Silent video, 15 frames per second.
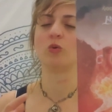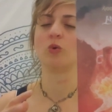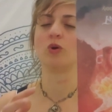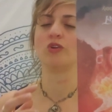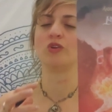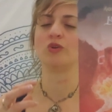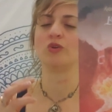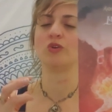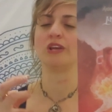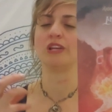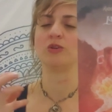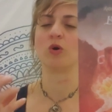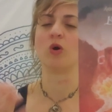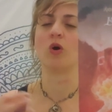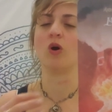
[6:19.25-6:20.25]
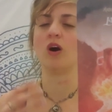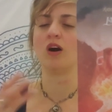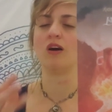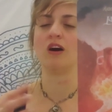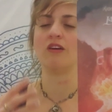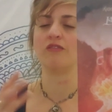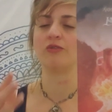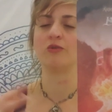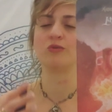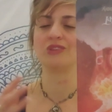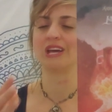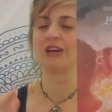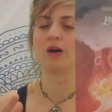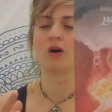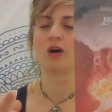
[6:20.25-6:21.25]
or you're in awe of who
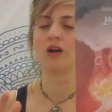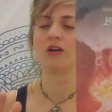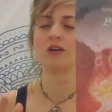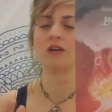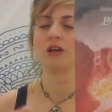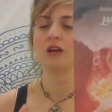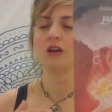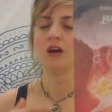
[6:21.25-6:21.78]
they are